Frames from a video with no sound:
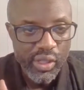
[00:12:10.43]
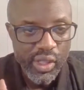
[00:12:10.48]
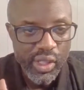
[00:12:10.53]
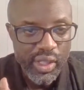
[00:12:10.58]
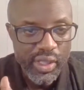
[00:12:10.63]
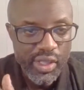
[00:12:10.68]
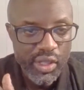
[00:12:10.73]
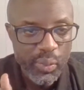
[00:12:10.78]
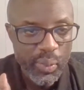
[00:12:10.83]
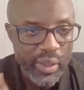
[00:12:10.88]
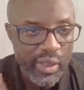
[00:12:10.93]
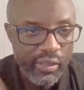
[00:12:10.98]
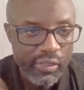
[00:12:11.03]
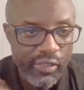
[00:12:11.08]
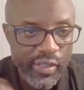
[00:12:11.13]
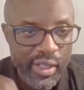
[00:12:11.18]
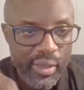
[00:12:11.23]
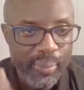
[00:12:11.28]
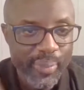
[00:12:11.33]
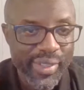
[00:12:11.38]
it's when the
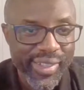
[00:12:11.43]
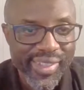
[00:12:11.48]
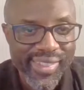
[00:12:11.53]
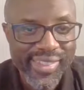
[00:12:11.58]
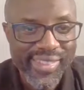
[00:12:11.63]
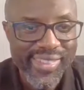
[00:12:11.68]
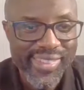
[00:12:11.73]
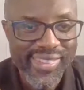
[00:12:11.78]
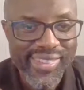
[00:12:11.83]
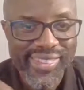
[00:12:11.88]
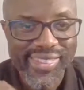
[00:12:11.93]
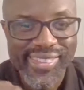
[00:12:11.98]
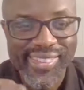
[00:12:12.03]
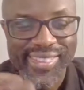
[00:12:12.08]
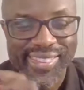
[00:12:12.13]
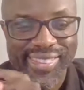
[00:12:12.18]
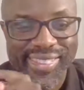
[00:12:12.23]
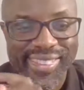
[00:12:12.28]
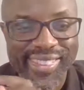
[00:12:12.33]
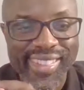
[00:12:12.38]
fun begins.
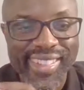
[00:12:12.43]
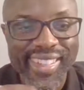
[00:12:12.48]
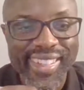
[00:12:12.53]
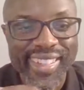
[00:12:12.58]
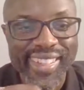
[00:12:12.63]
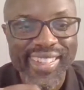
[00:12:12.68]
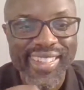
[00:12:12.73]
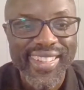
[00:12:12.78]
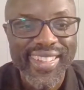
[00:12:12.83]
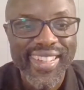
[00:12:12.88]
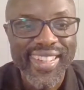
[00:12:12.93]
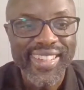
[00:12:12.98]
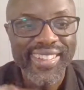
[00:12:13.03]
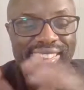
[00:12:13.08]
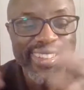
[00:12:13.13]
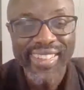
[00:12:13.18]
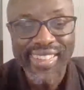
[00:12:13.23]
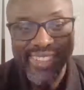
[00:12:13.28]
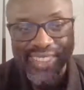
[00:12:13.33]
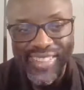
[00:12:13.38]
And
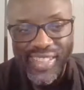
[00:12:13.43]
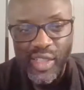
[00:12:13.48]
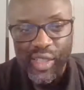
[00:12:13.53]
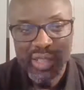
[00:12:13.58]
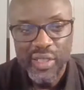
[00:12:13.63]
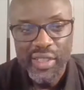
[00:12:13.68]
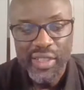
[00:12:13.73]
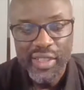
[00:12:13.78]
then